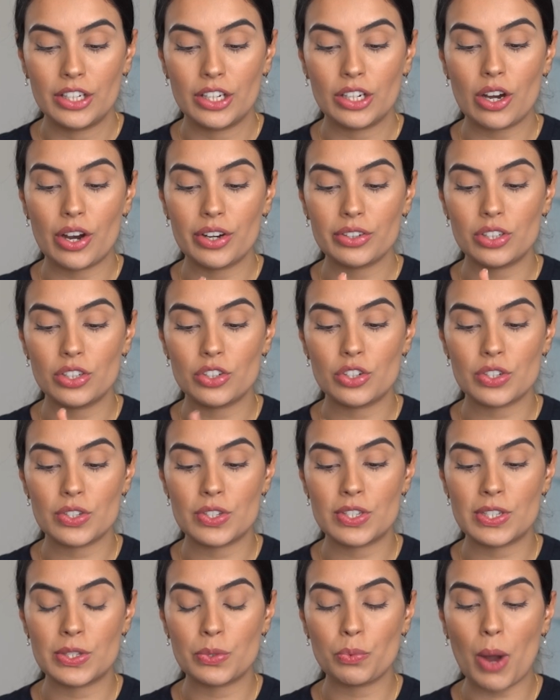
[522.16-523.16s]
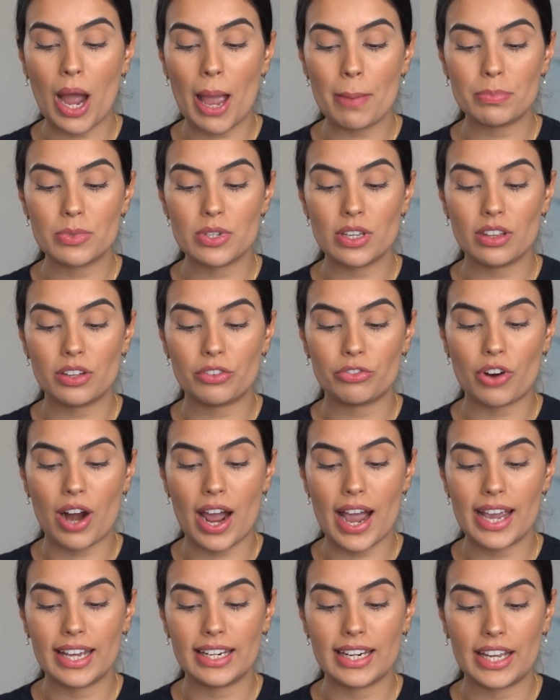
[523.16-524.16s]
you're going to just swipe to the
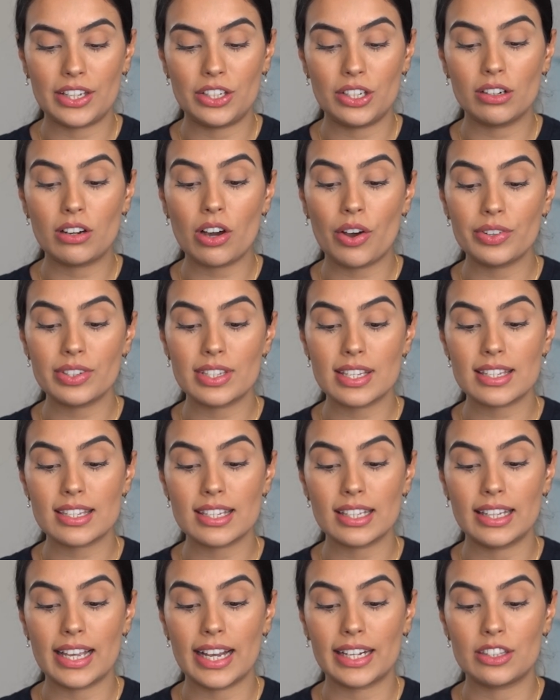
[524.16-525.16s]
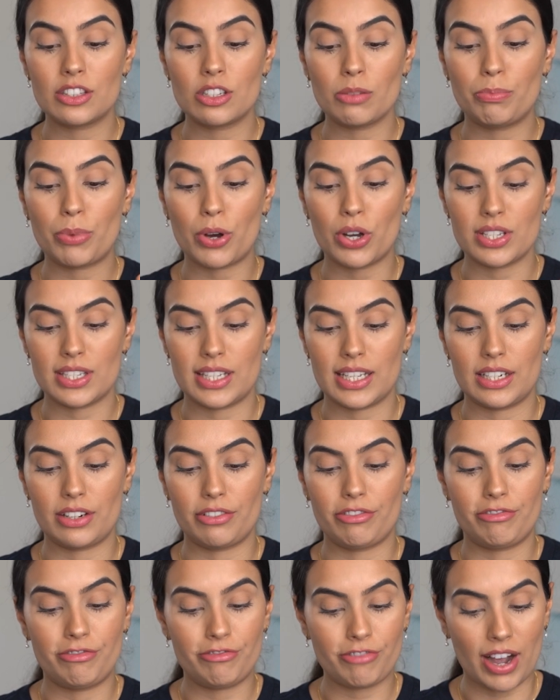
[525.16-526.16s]
right and you're going to select deposit
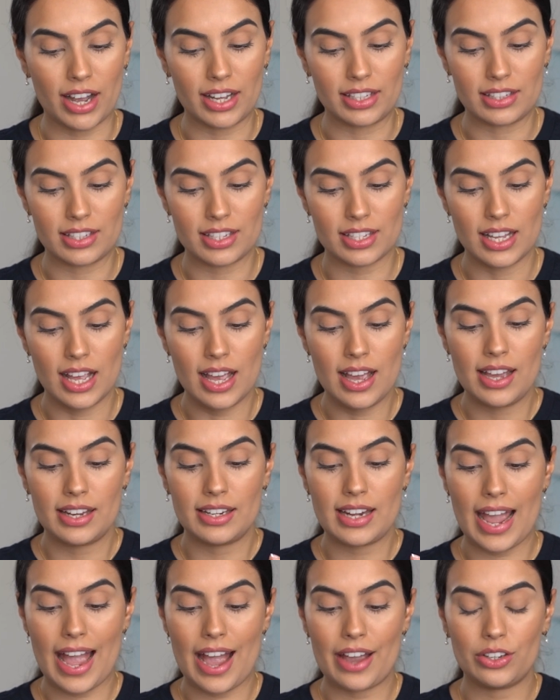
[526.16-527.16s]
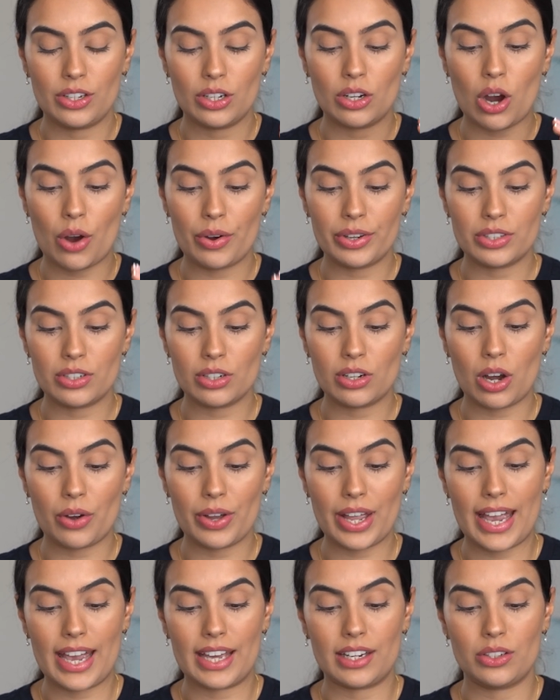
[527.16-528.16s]
funds. Now you're going to go
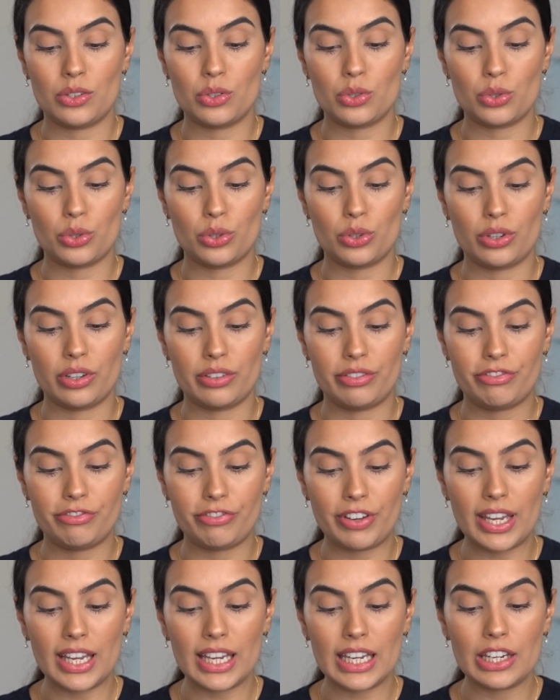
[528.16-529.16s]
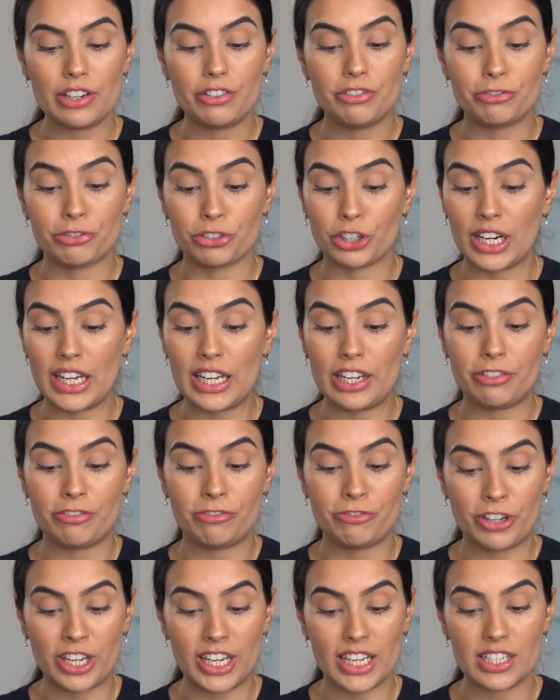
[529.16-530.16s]
ahead and do fee-free
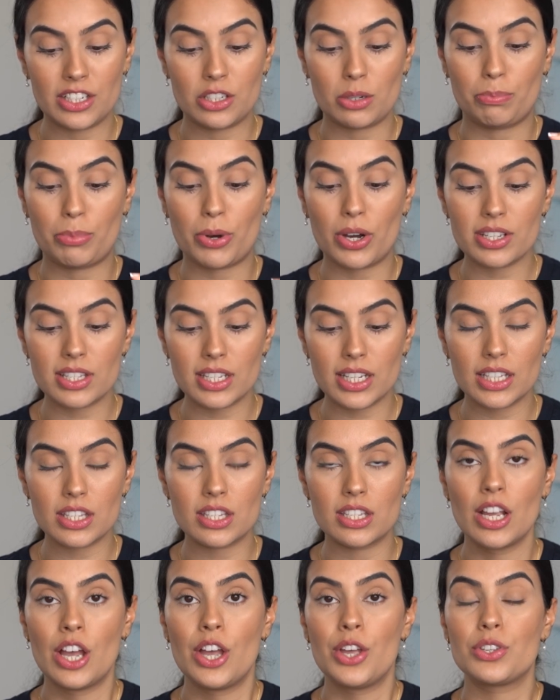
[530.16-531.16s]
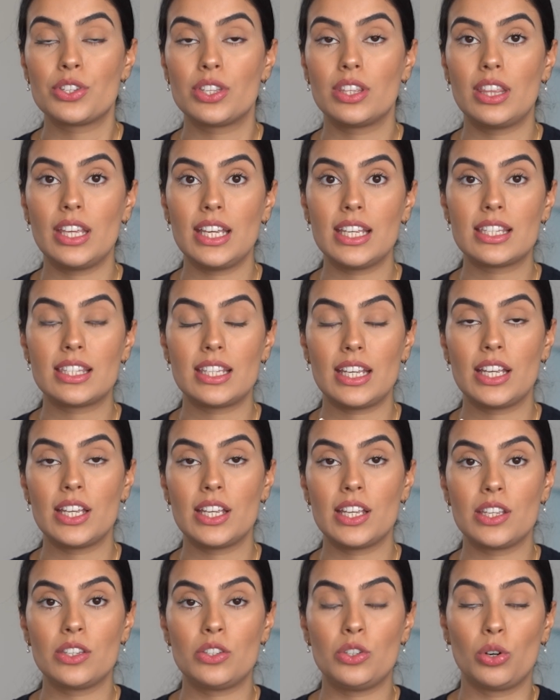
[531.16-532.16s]
fiat deposits. So this
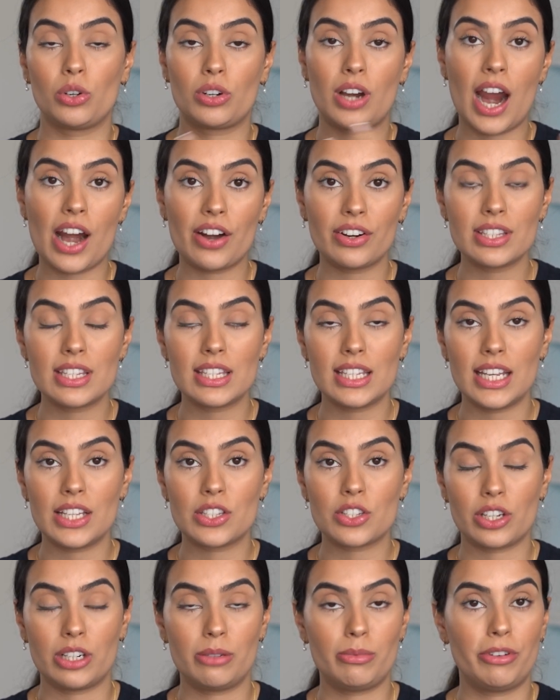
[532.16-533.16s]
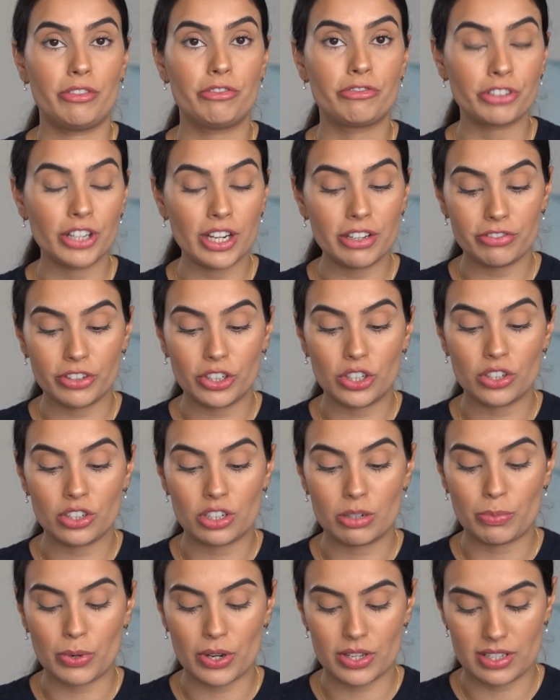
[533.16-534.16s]
is your currency. It's going to be free for you to
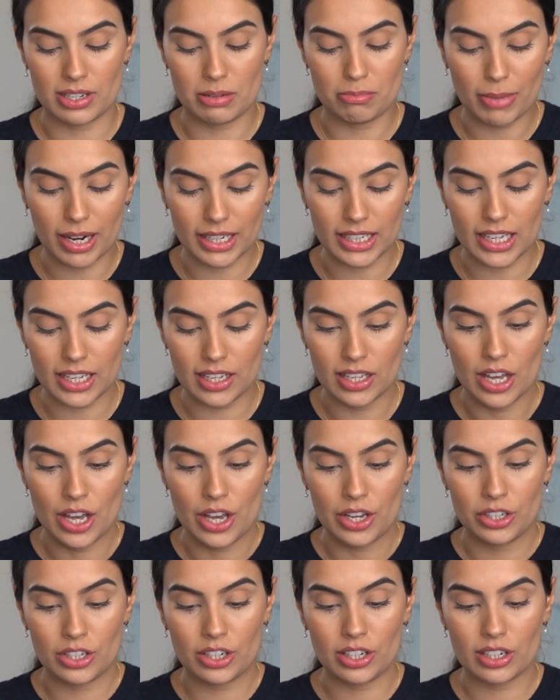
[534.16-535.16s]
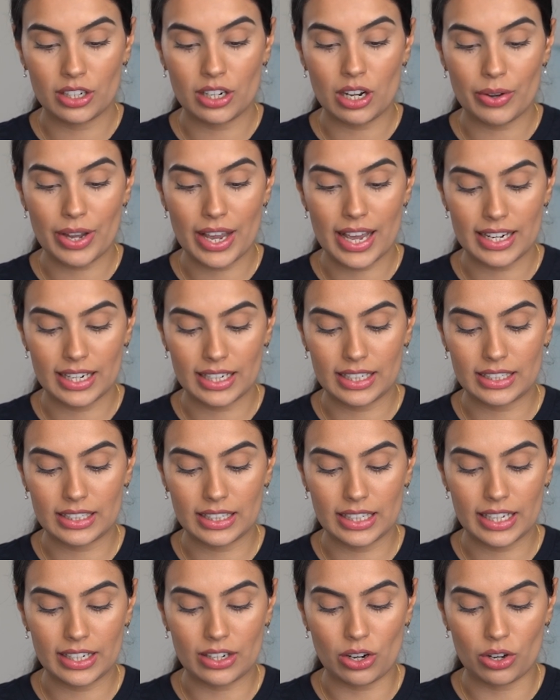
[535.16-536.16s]
deposit money. You're going to go ahead and
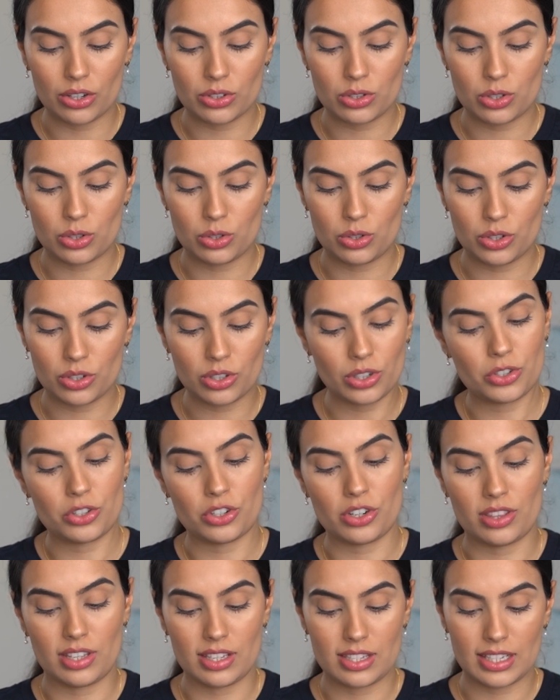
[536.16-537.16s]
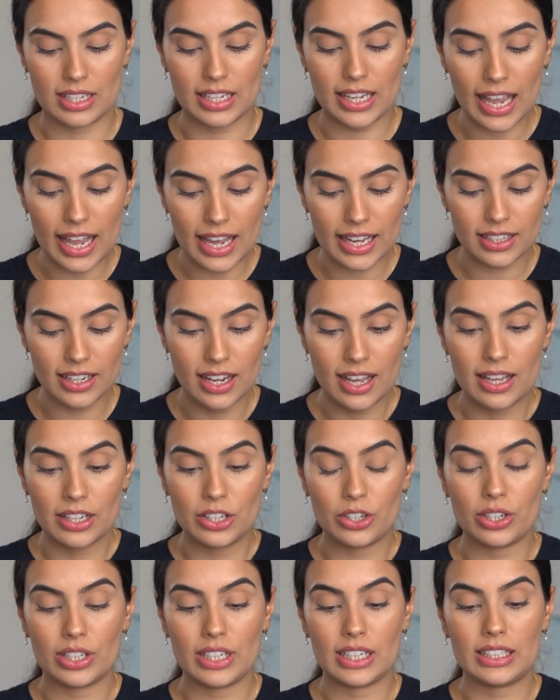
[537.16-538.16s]
click on to do not show this again.
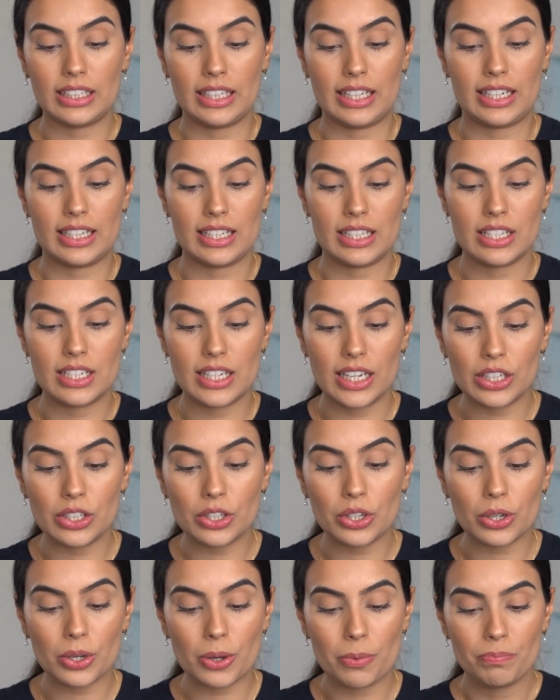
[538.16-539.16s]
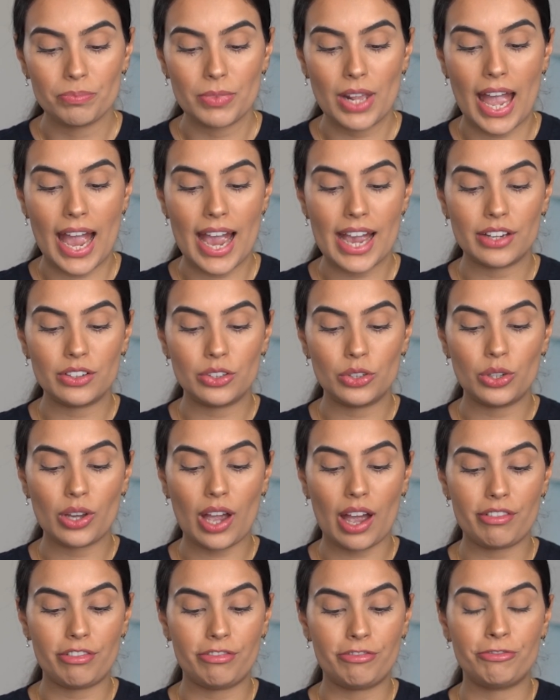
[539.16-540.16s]
You're going to click continue, and you
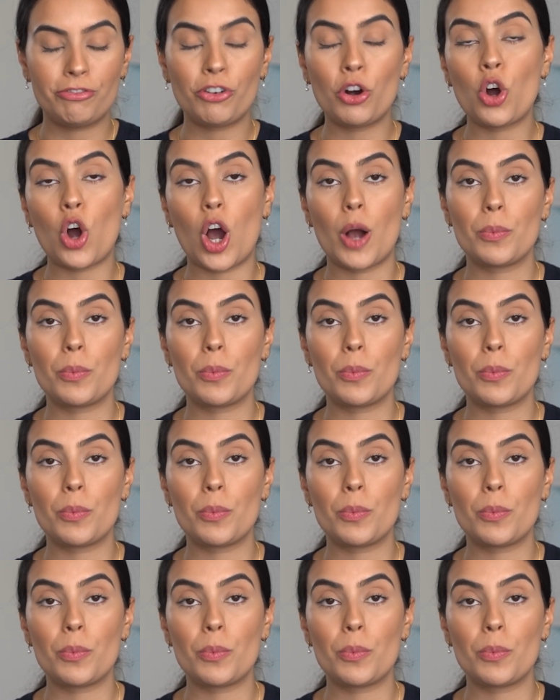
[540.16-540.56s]
have 4